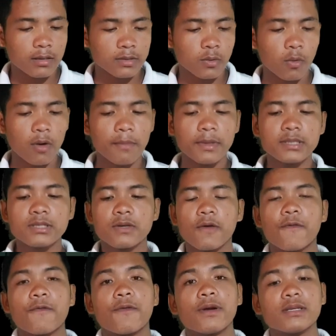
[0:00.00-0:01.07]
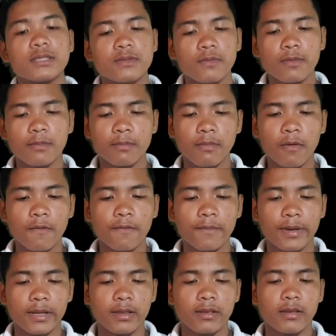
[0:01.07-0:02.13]
Women's suffrage
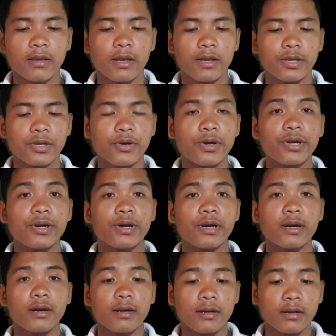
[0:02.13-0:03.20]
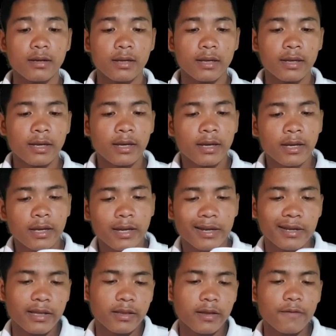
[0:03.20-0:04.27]
movement in New York
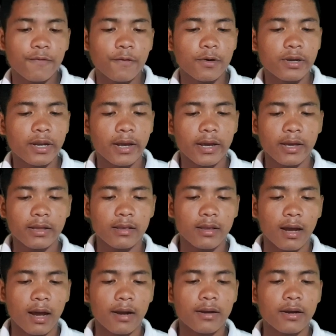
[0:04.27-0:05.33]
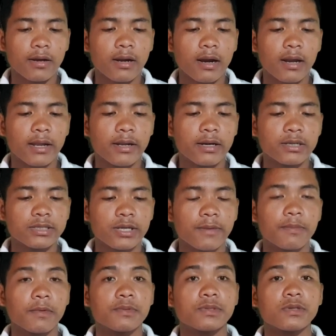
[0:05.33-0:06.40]
in 1848 under the leadership
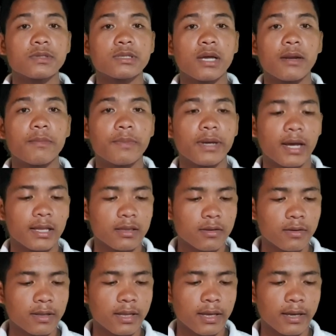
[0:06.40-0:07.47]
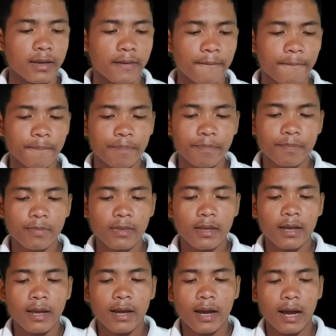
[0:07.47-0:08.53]
of Susan B. Anthony
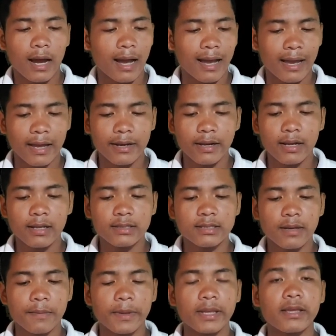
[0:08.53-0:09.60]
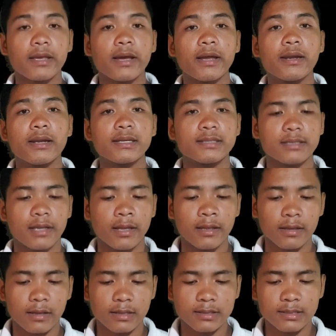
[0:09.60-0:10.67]
and Elizabeth Cady
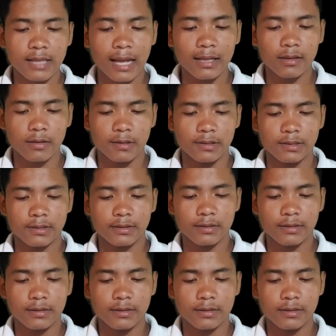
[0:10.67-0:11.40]
Stanton.